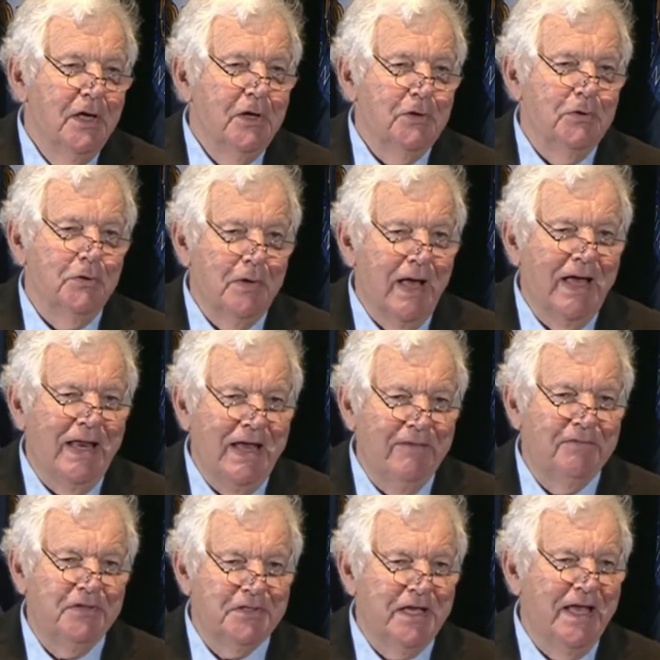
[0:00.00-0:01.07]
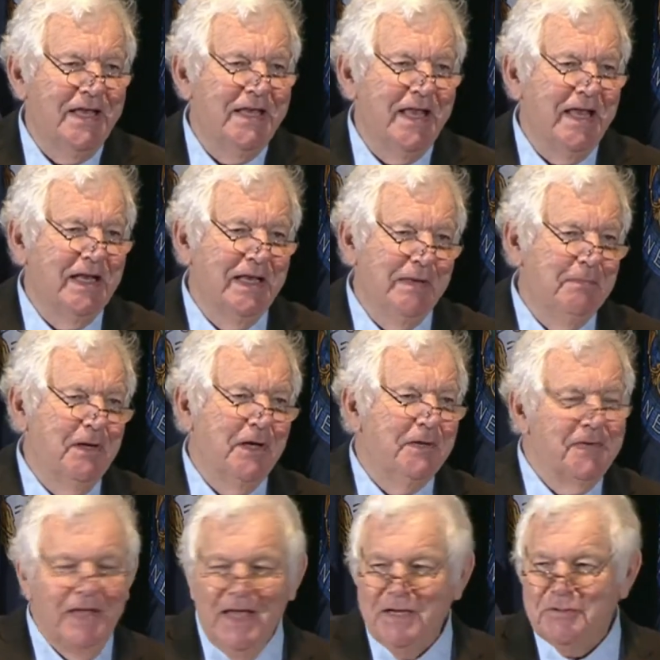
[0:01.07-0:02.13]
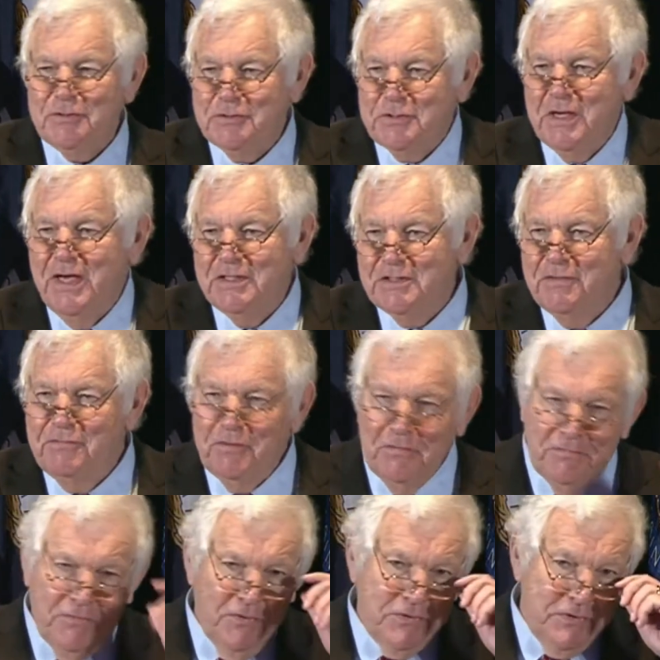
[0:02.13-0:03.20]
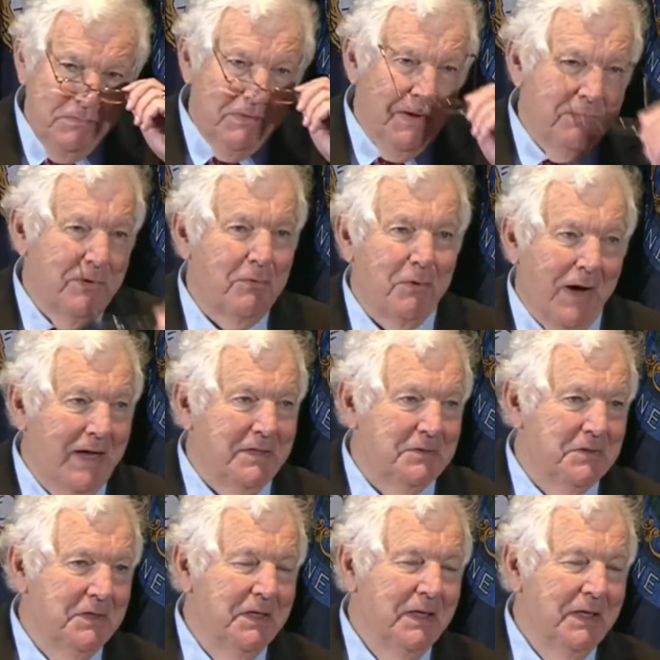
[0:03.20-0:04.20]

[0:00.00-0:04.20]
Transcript: You do not have a 10-day limit on the exercise of your First Amendment rights.